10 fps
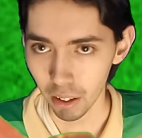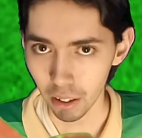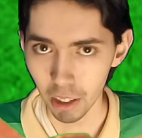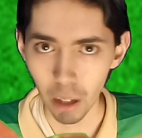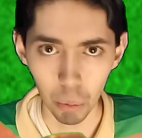
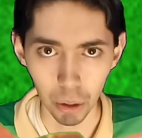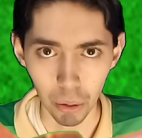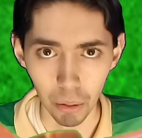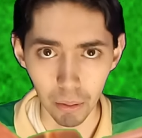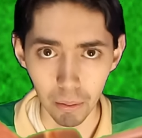Now do we
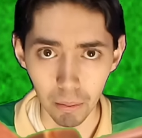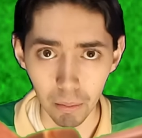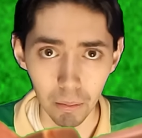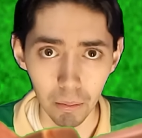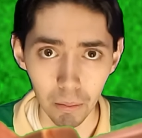do.
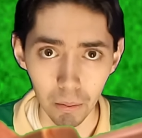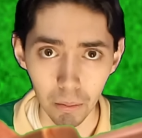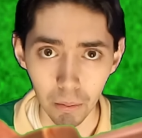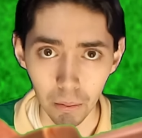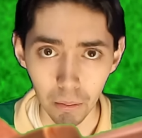
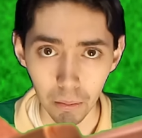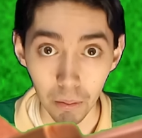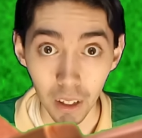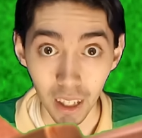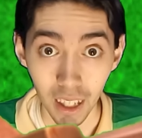Notebook.
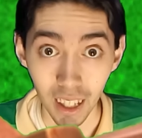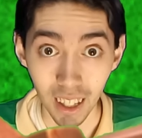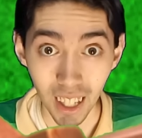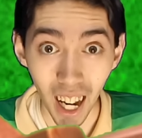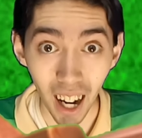
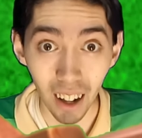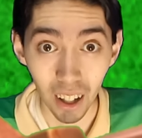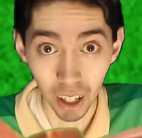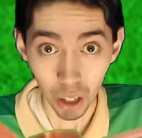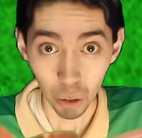Yeah.
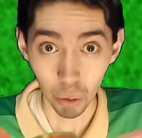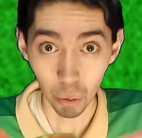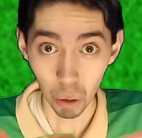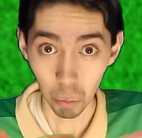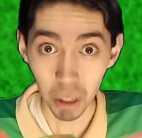
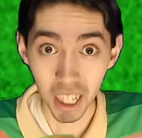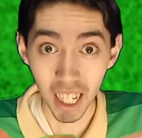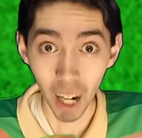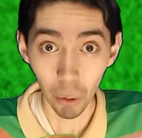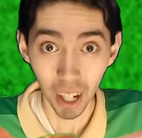We need
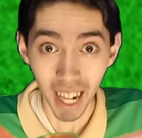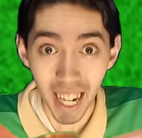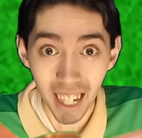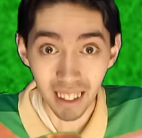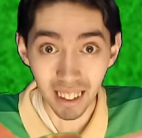our
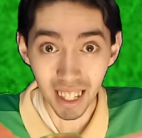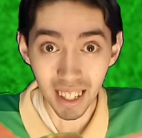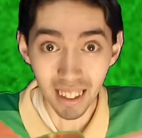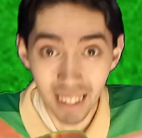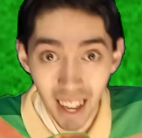
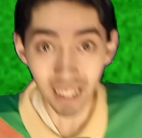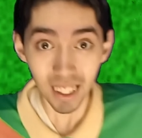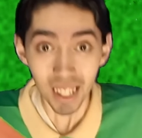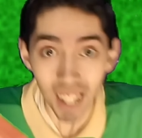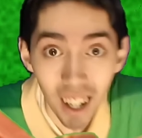handy dandy